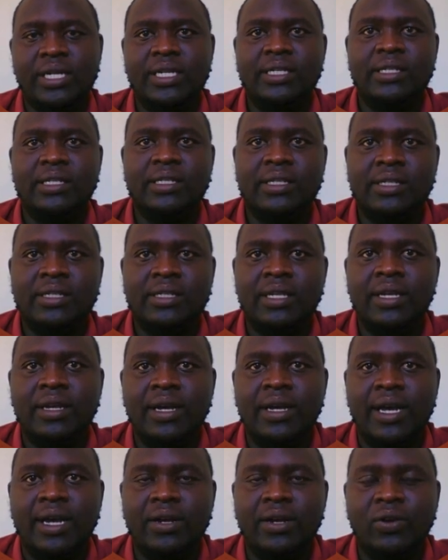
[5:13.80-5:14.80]
is
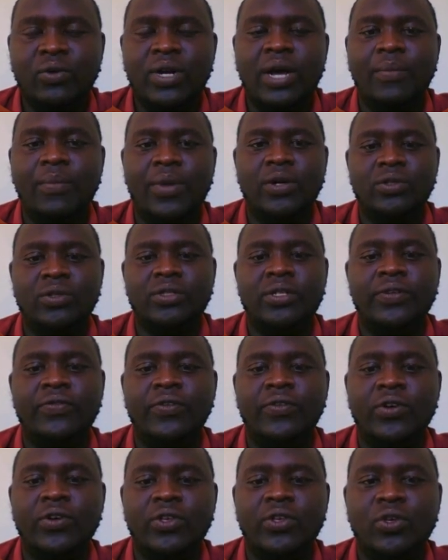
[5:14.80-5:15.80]
a good amount
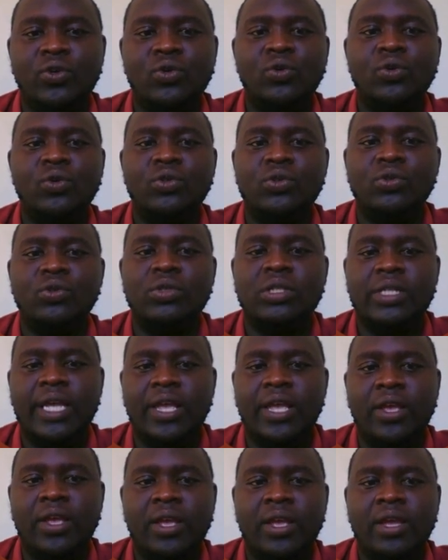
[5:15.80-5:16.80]
for you to
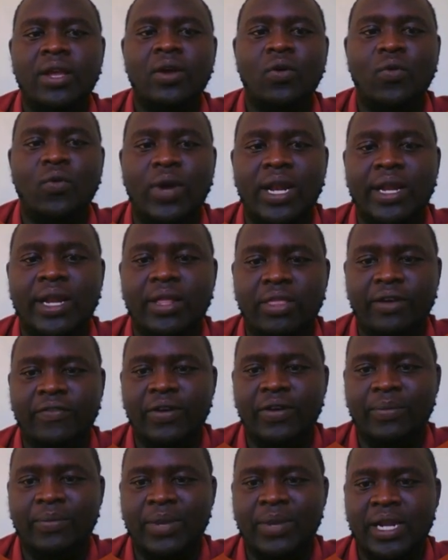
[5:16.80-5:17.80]
stay well with your
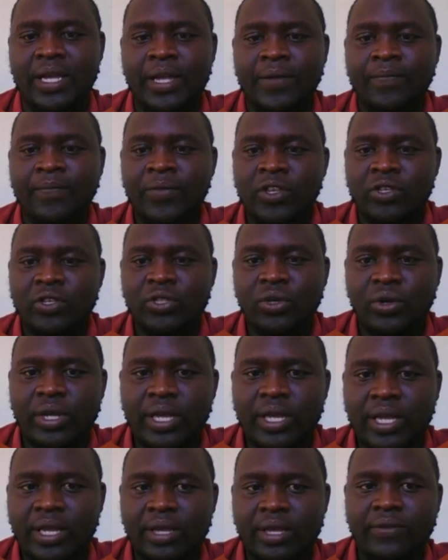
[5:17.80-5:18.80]
family.
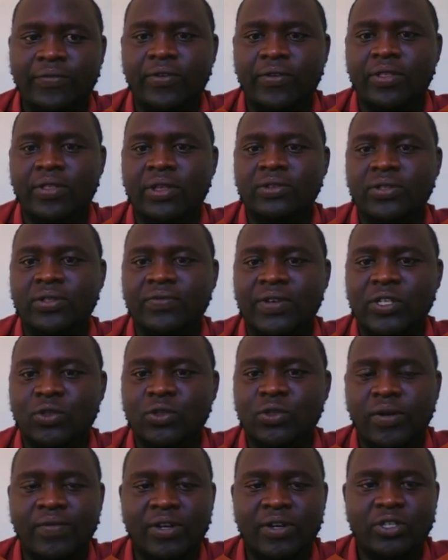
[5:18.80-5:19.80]
So for those of us
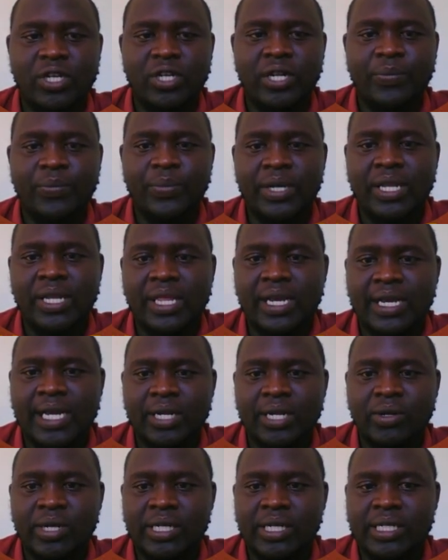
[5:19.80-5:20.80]
who have actually picked the
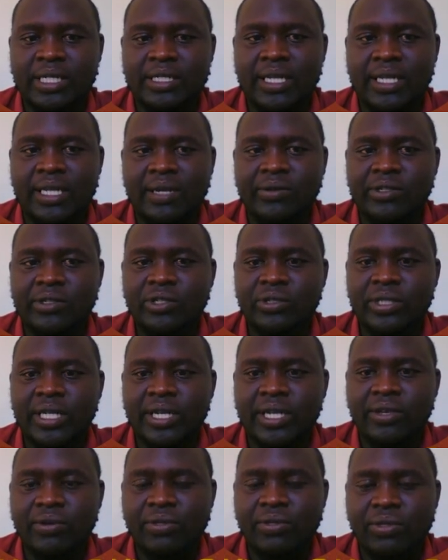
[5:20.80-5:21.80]
calculators, I want to
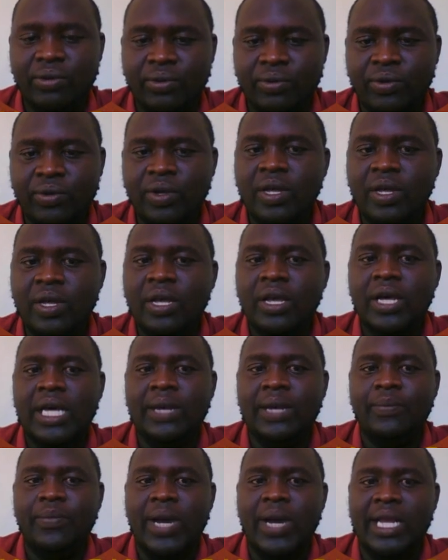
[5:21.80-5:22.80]
take you through
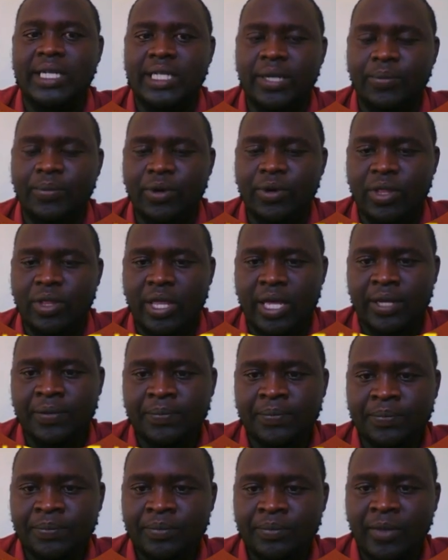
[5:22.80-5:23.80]
my table there.
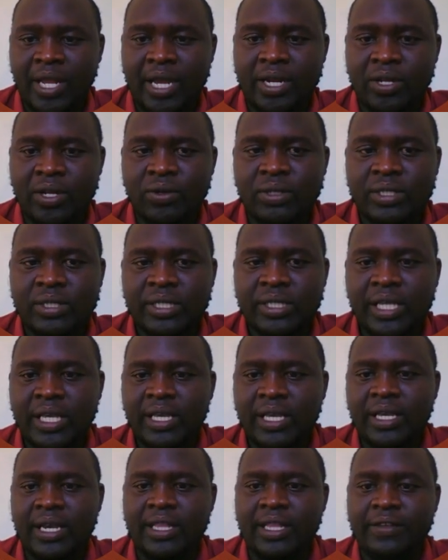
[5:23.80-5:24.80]
And you'll
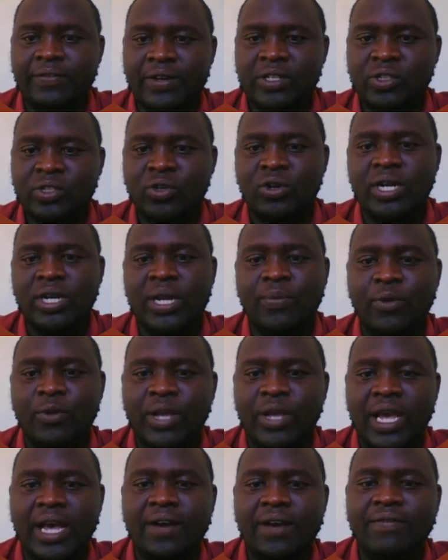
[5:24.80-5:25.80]
see at the first column we
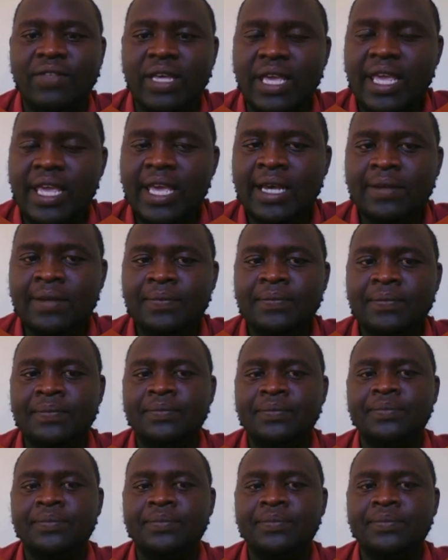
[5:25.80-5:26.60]
have the year,